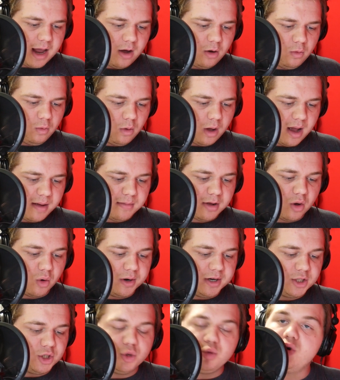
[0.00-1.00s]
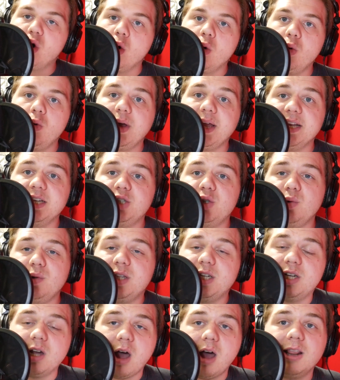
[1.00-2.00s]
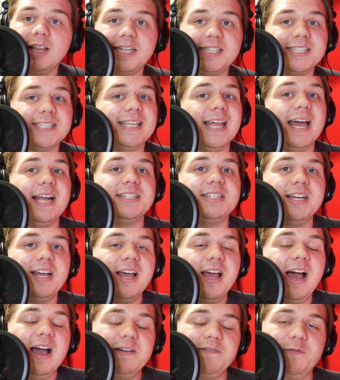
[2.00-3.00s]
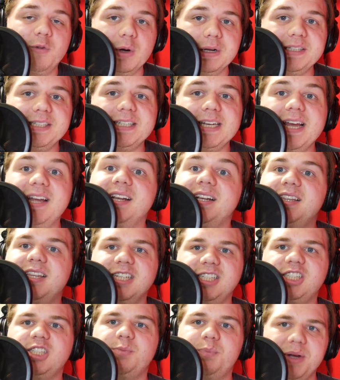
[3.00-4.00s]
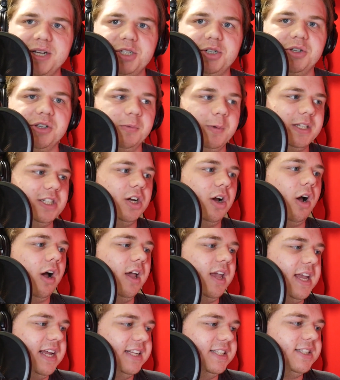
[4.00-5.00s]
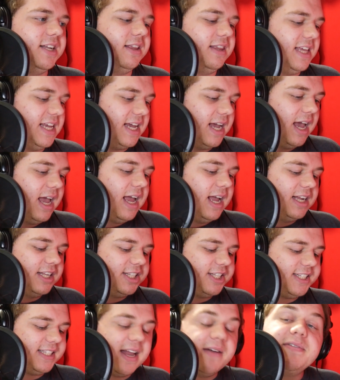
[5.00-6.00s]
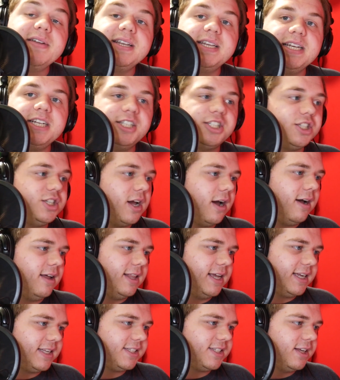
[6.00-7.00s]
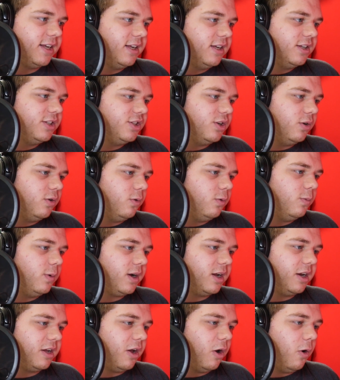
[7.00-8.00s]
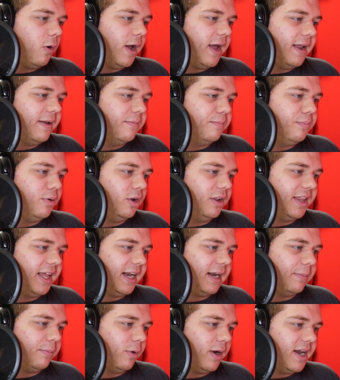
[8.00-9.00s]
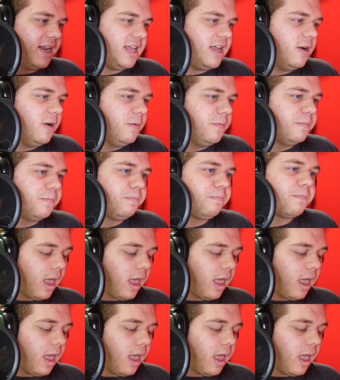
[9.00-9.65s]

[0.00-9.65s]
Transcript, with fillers: now I'm going to go into the Daleks that I voiced in this special, which is the 70s Daleks. So we're going to go ahead and pull that up right here